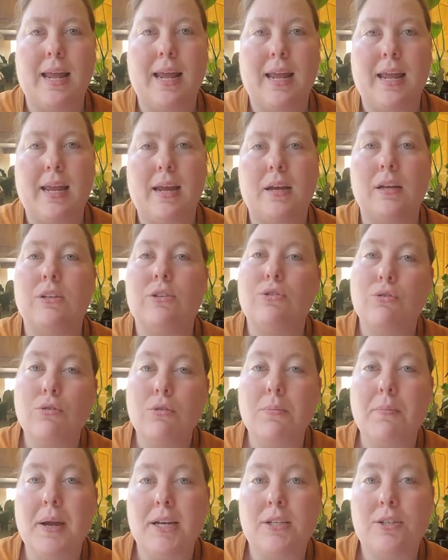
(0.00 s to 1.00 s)
a
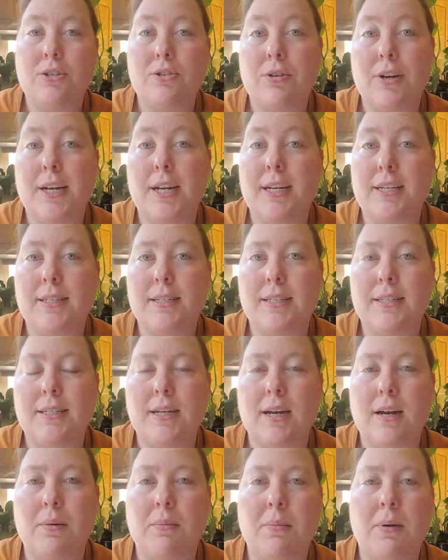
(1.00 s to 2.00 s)
tool-based training
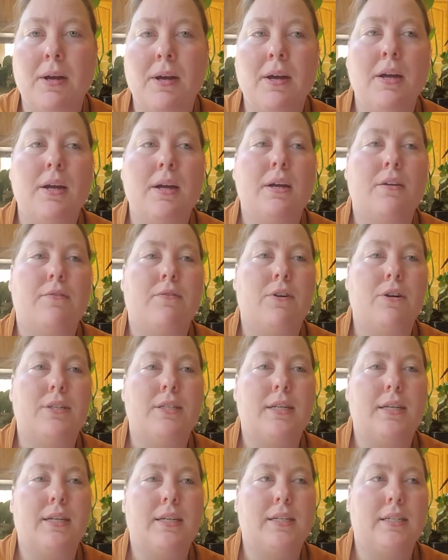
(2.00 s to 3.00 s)
system
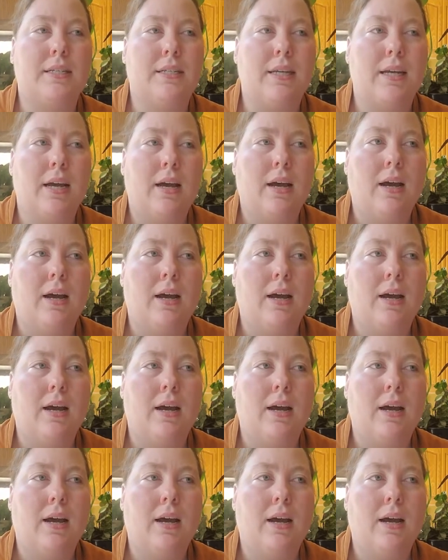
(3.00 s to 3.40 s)
versus,